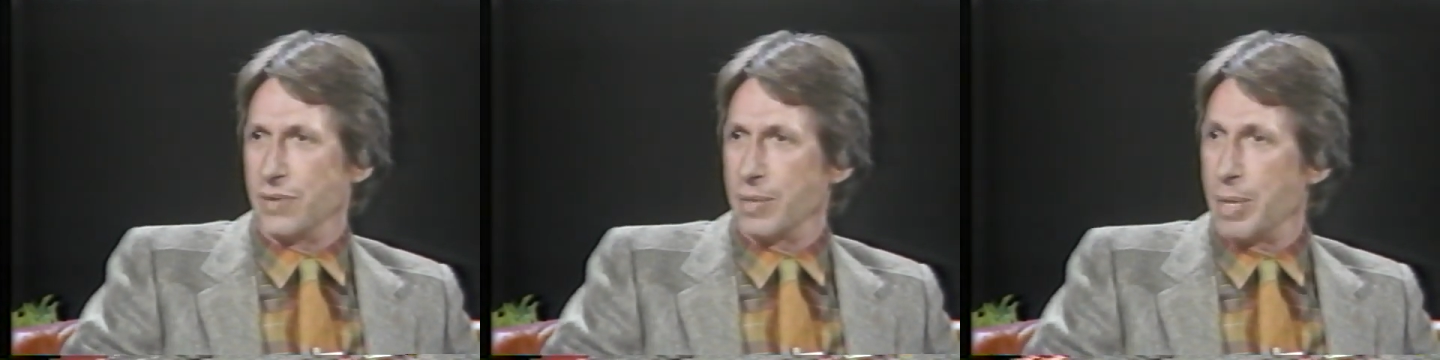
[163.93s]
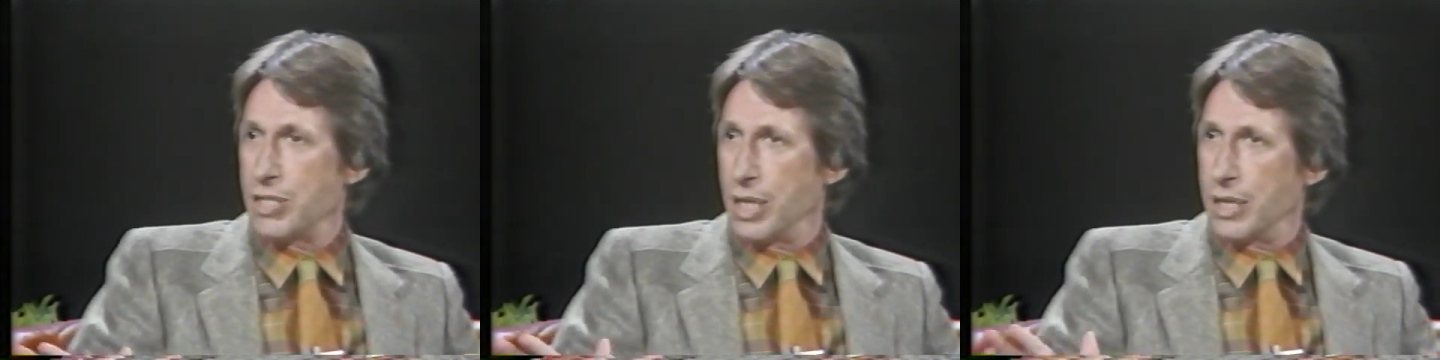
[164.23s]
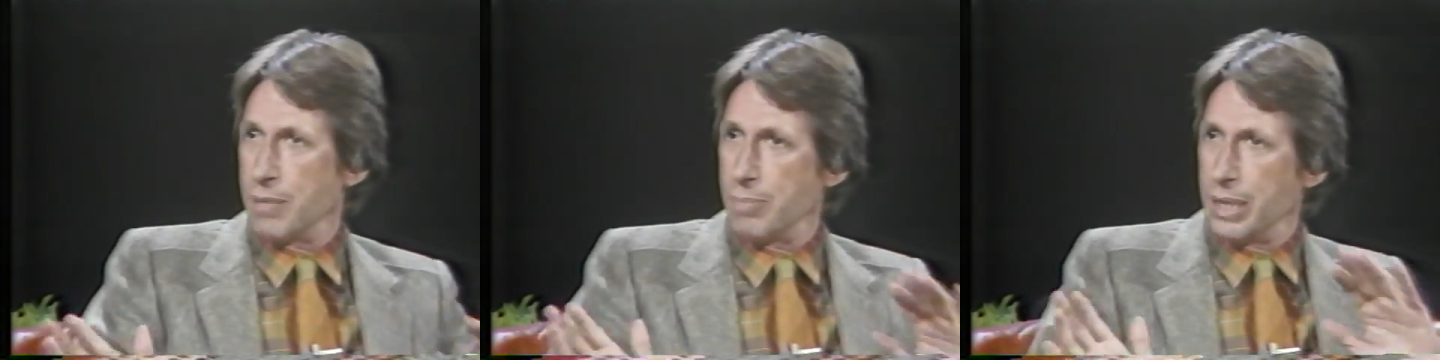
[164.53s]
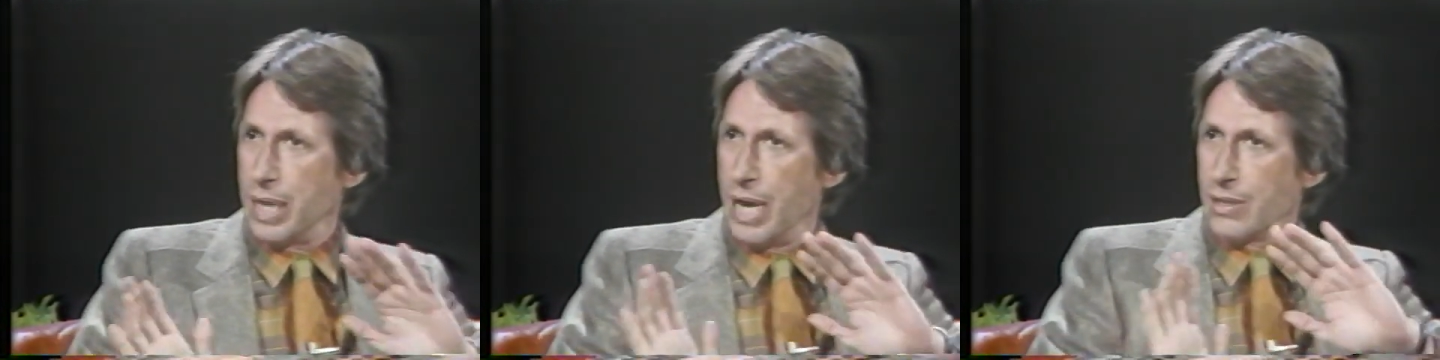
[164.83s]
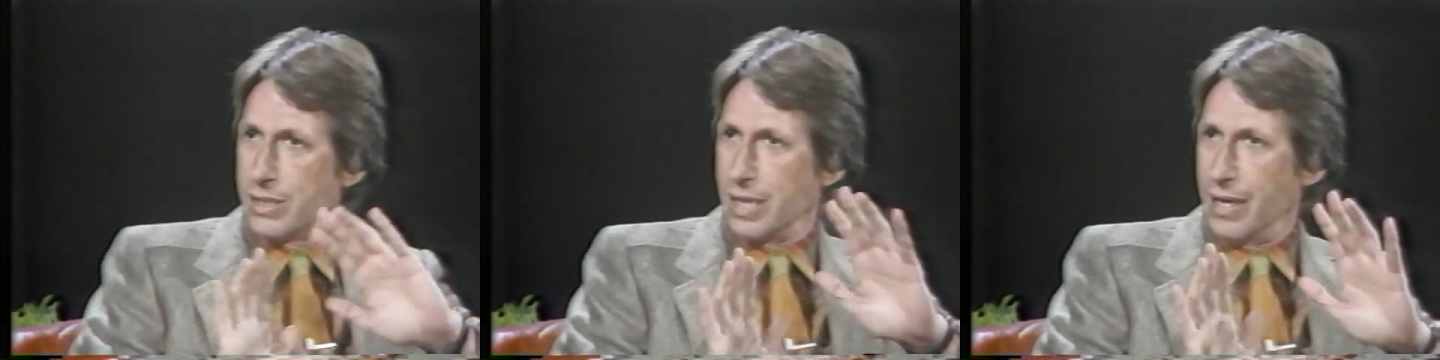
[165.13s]
If you can imagine anything being
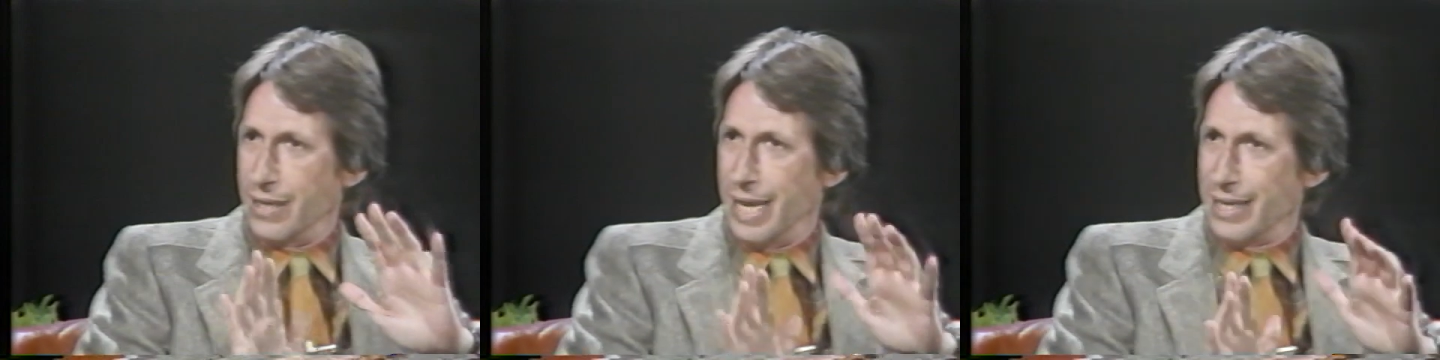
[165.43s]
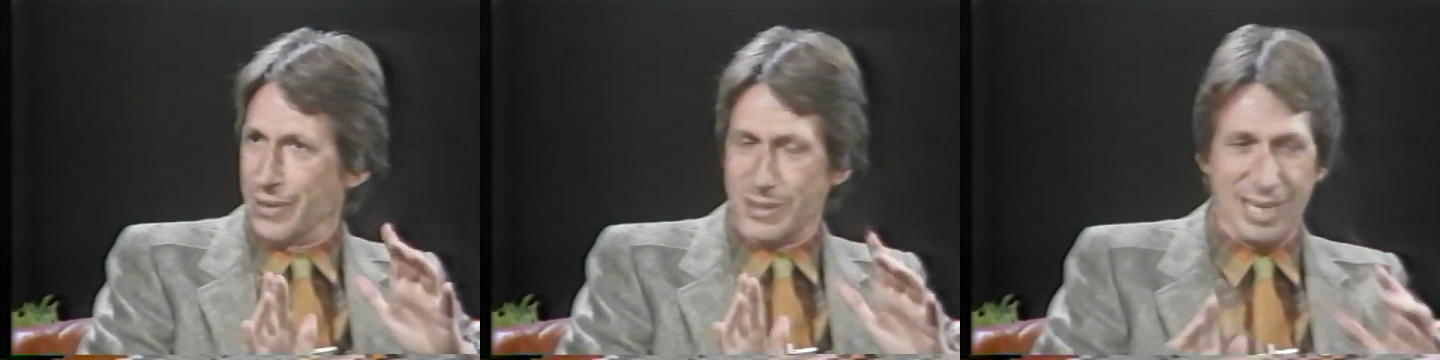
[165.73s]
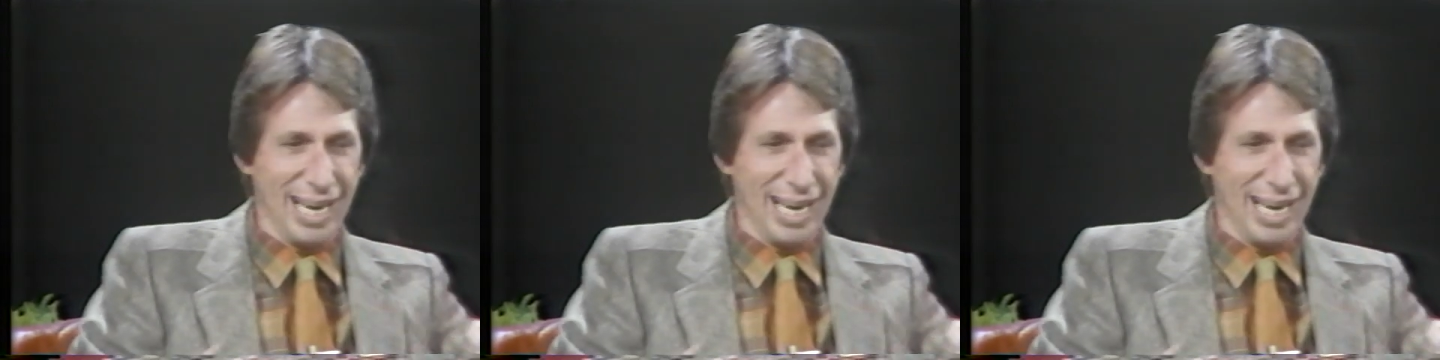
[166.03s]
outside of that little town.